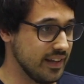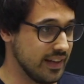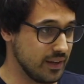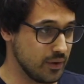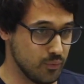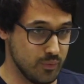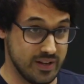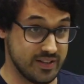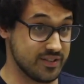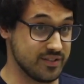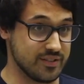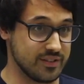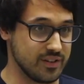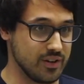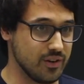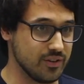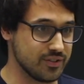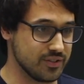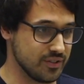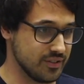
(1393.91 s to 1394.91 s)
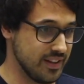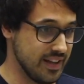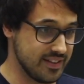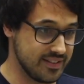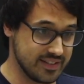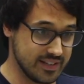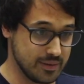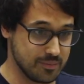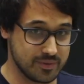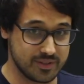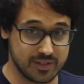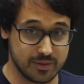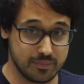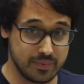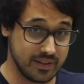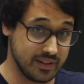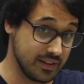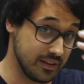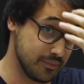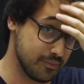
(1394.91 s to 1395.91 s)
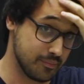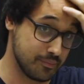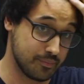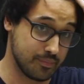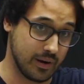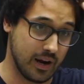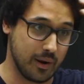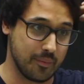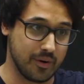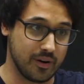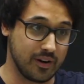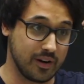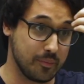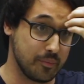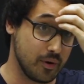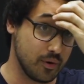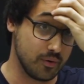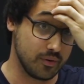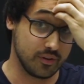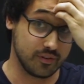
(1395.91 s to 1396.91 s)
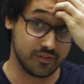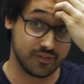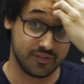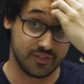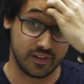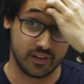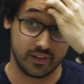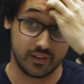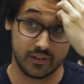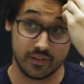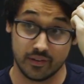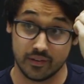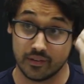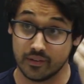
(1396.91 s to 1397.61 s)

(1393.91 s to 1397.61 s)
like, Western culture, that seems to be the primary mode of